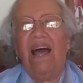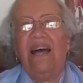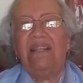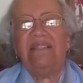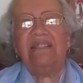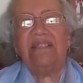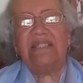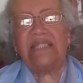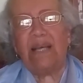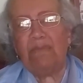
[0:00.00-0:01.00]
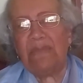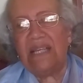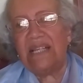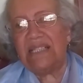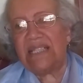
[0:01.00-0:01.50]
And some
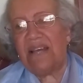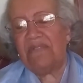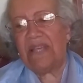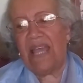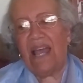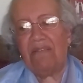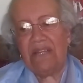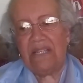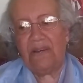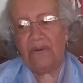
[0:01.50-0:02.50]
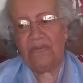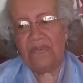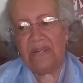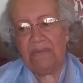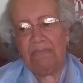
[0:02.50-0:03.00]
things have carried
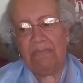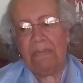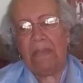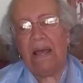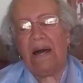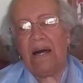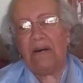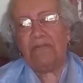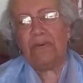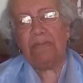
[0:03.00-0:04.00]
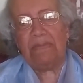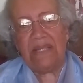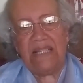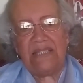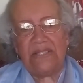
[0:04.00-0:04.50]
over
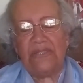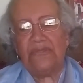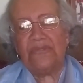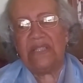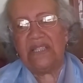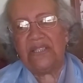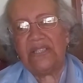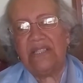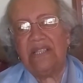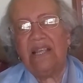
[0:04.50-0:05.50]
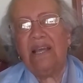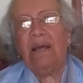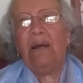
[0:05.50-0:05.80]
from Eastern tradition,